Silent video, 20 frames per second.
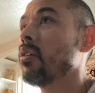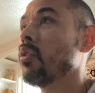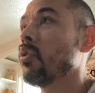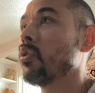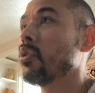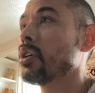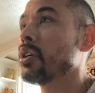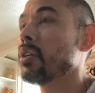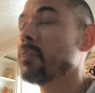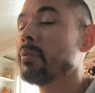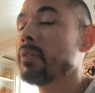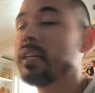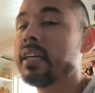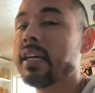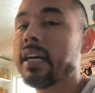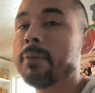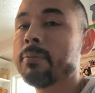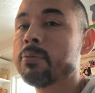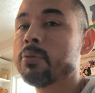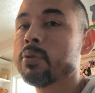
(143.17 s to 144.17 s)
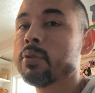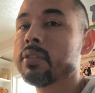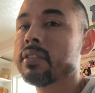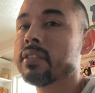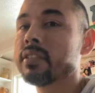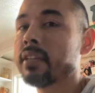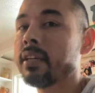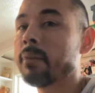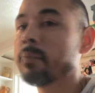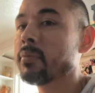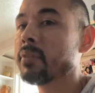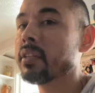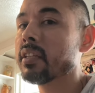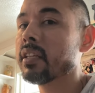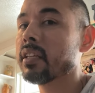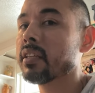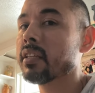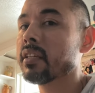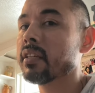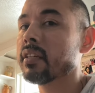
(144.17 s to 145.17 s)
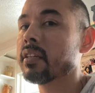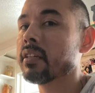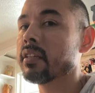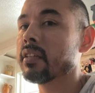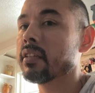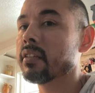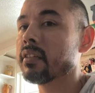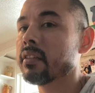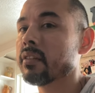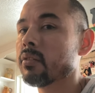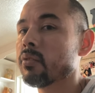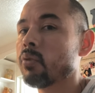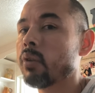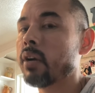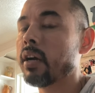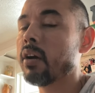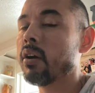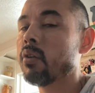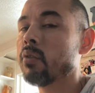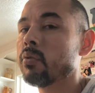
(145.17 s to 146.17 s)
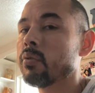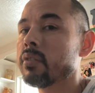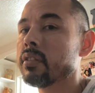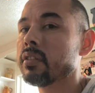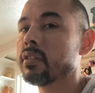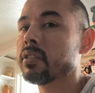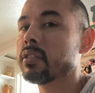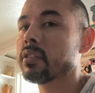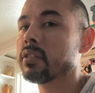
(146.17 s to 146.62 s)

or you're gonna be capturing something that the crowd